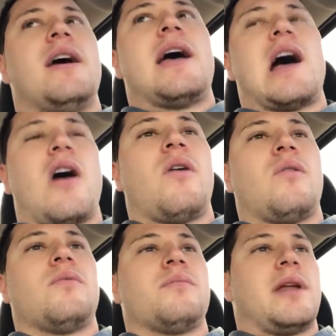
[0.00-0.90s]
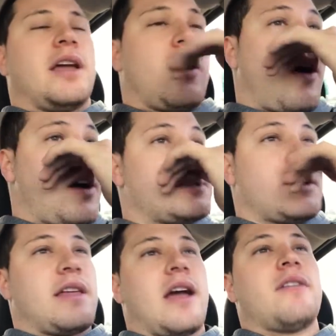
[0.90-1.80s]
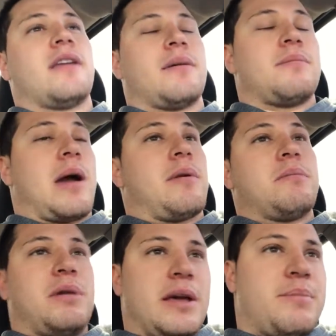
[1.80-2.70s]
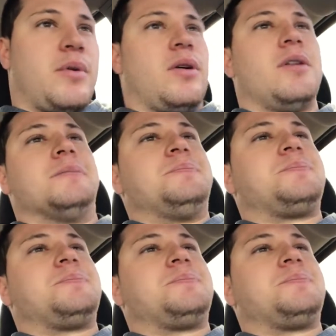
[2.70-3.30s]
how many cars are there, how many people.